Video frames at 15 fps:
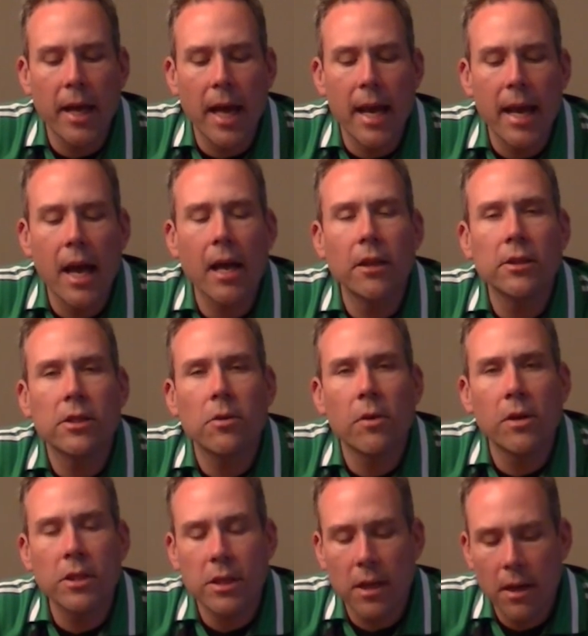we had
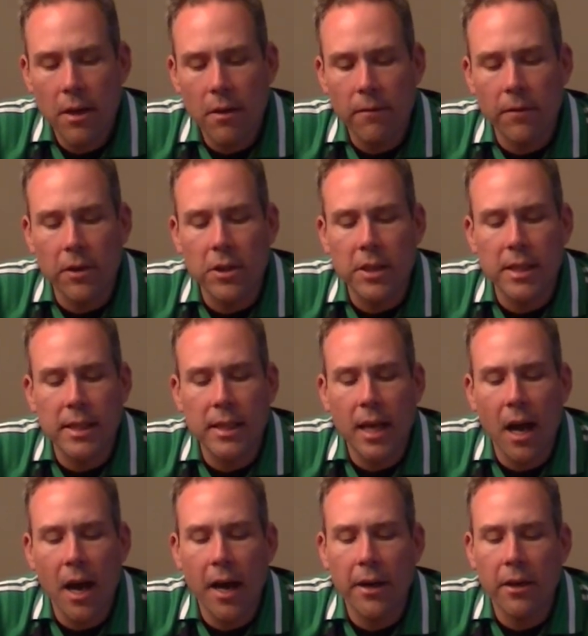HealthSource versus
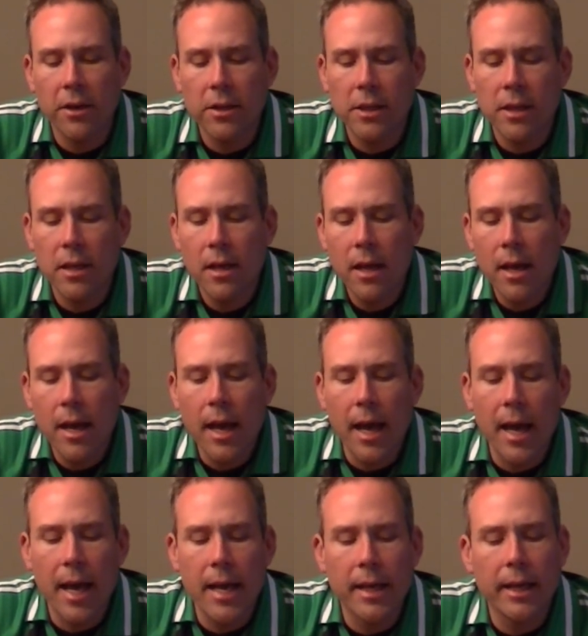Connors,
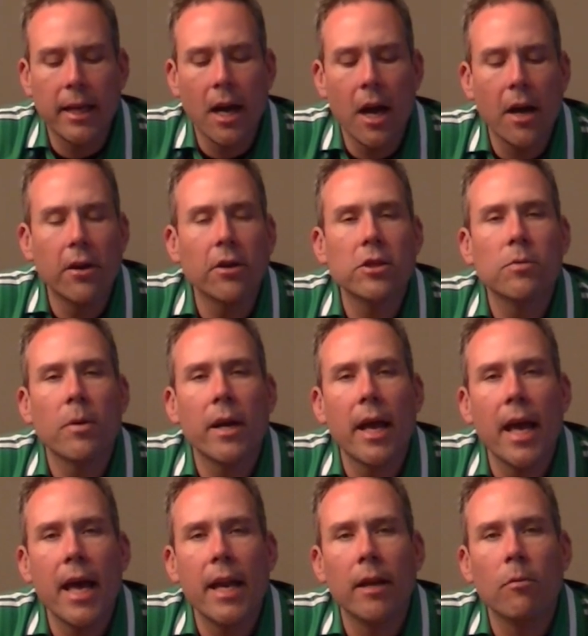and Connors went
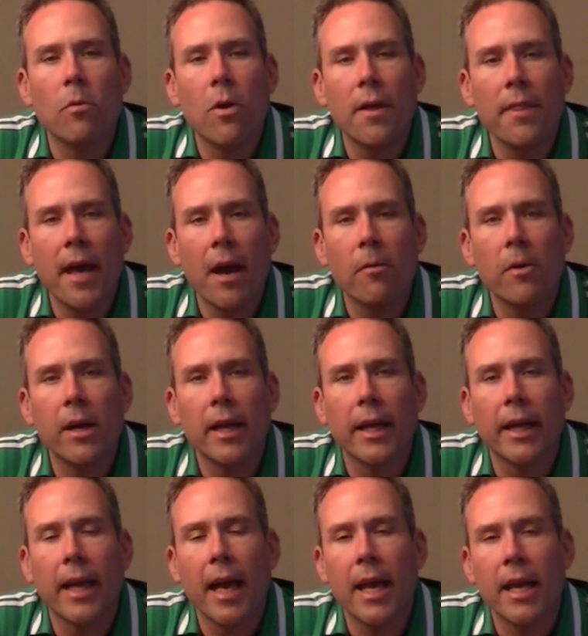ahead and won that one.
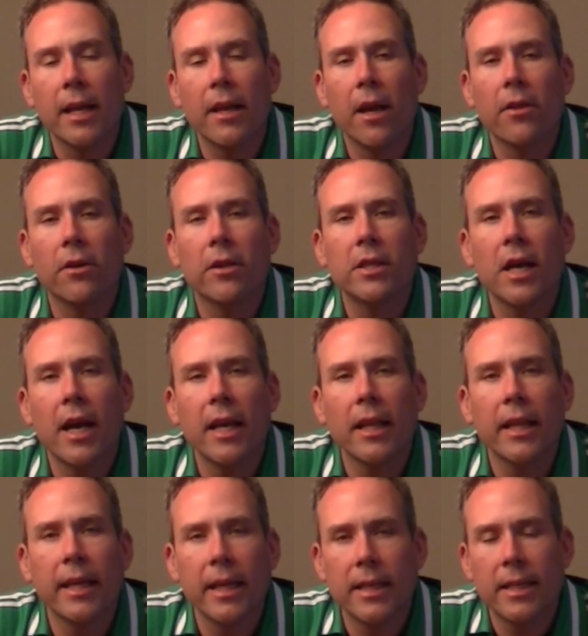Again, another
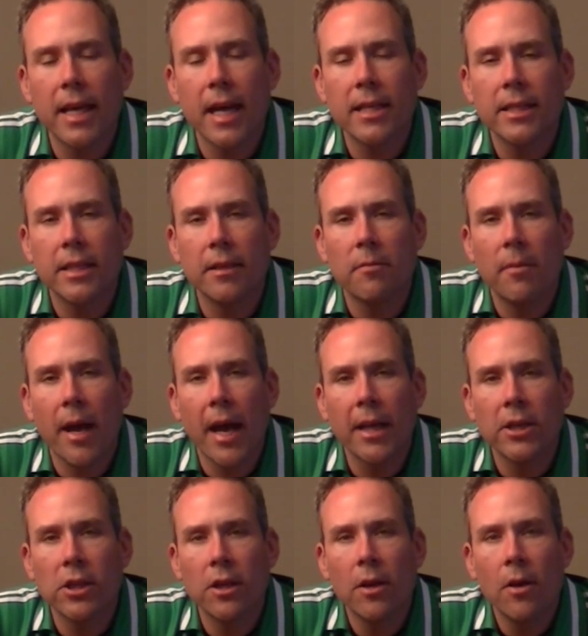tightly contested
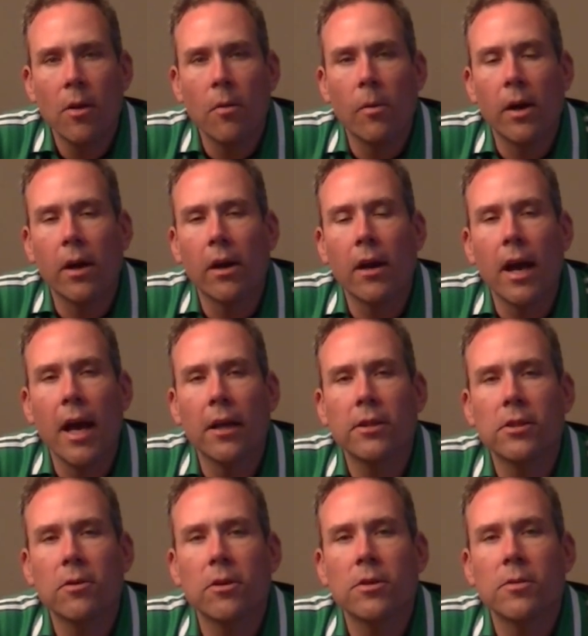match where
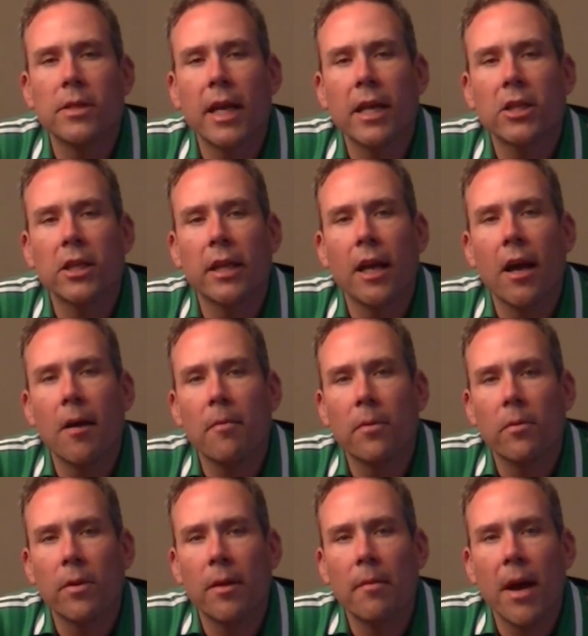HealthSource was actually
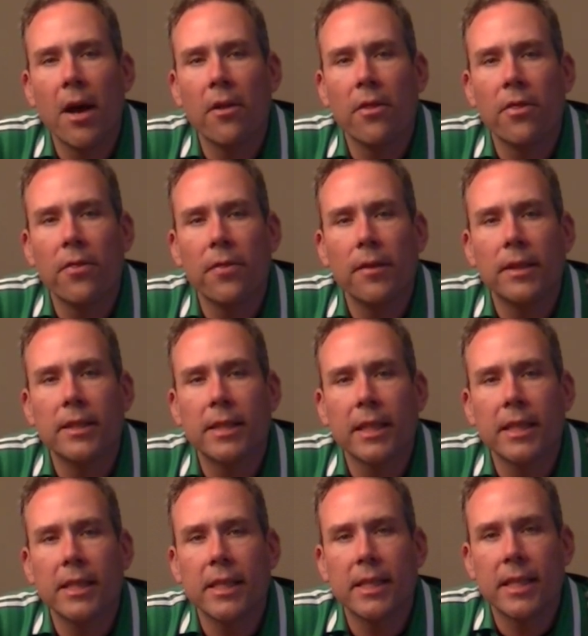up with about
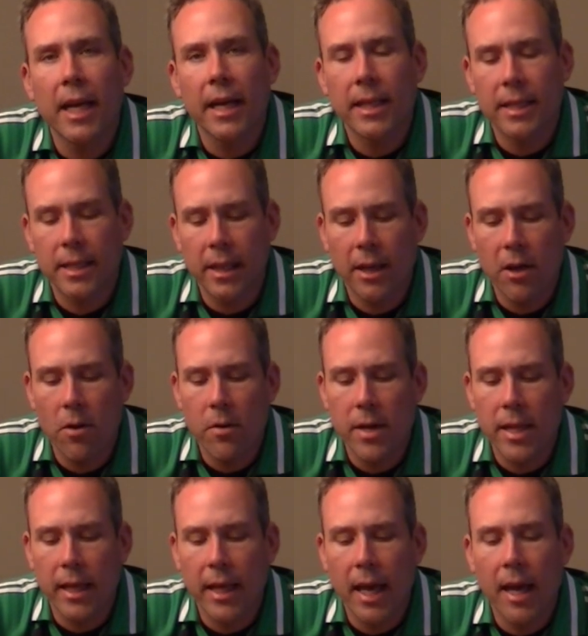60 seconds to go
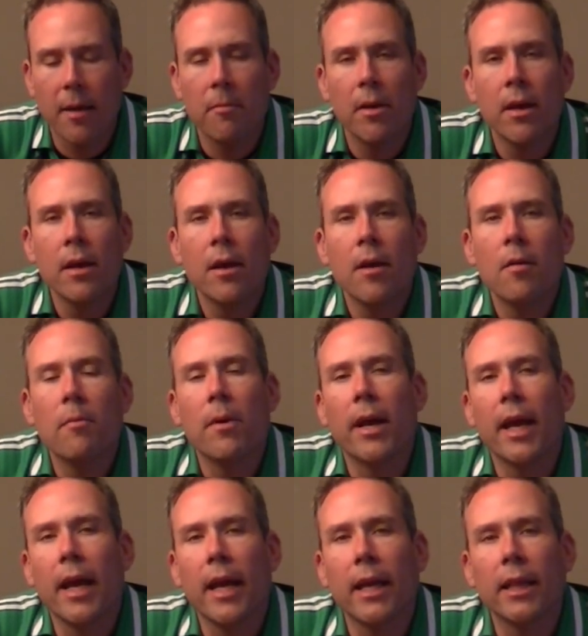in the game,
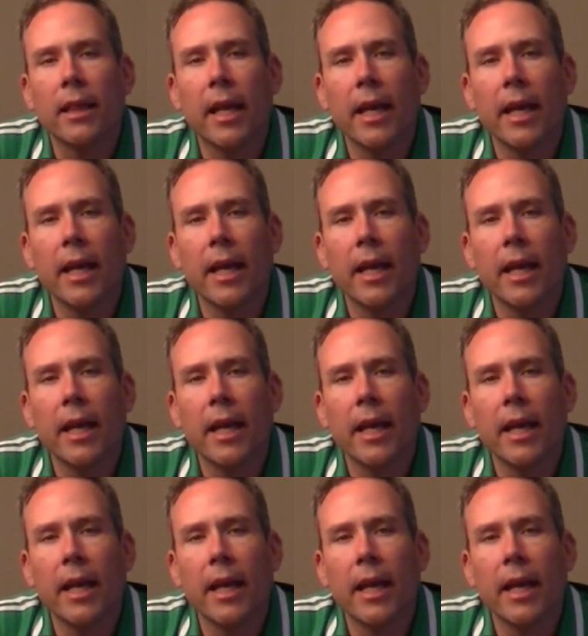but a